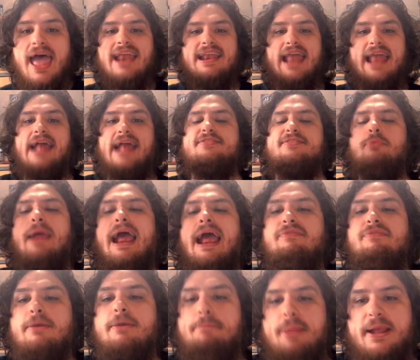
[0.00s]
Next, we have
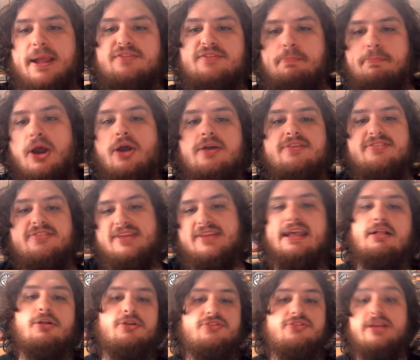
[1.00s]
the Pittsburgh
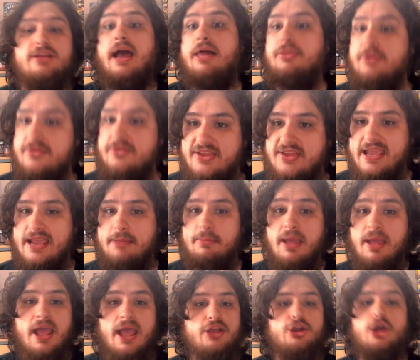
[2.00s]
Steelers, another team.
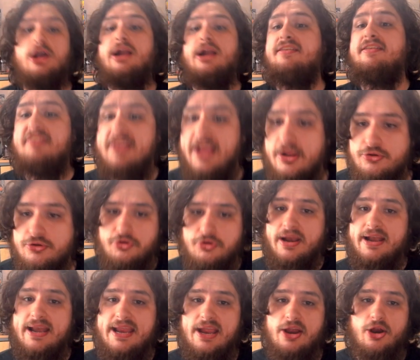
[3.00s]
You're going to see a
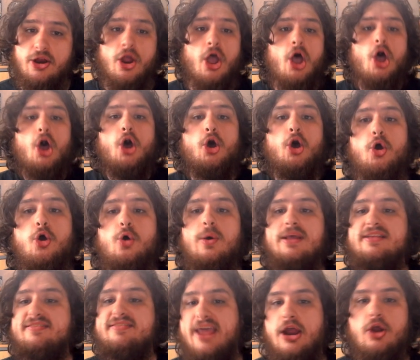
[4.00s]
trend here. Who
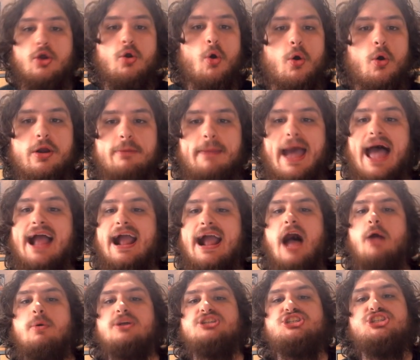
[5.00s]
is their quarterback? I
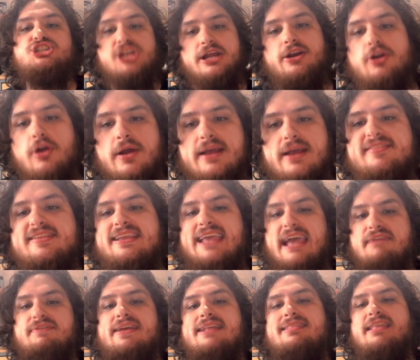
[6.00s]
was generous
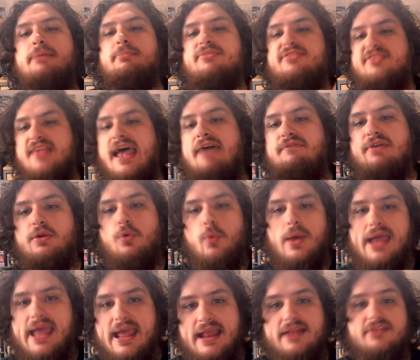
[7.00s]
giving them 7
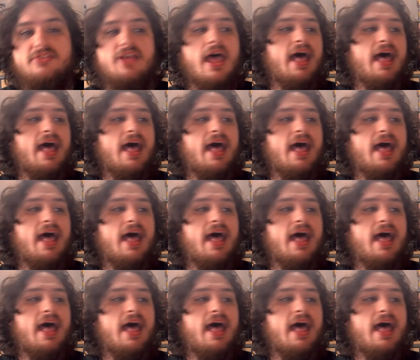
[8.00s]
wins,